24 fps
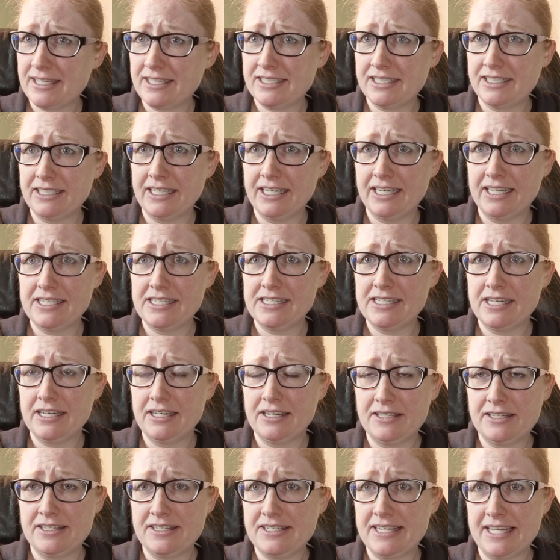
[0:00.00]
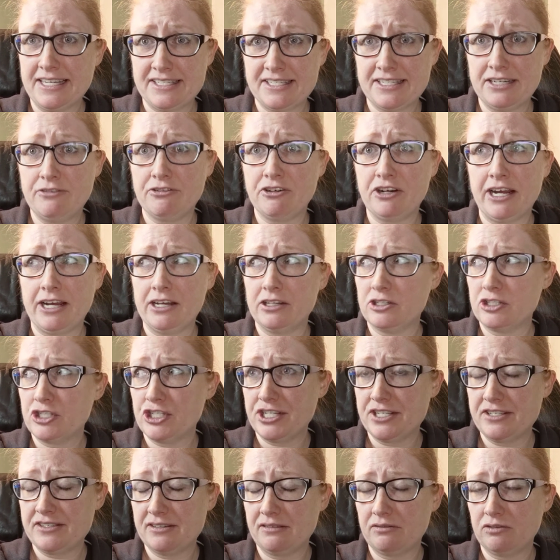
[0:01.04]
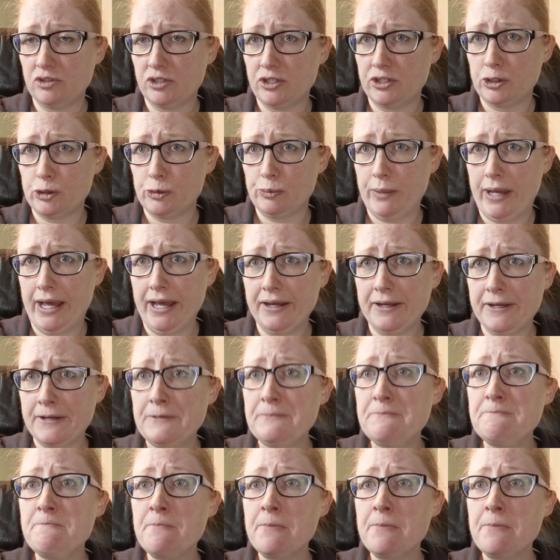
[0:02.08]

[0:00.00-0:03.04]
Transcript: I did get tested for allergies several years back,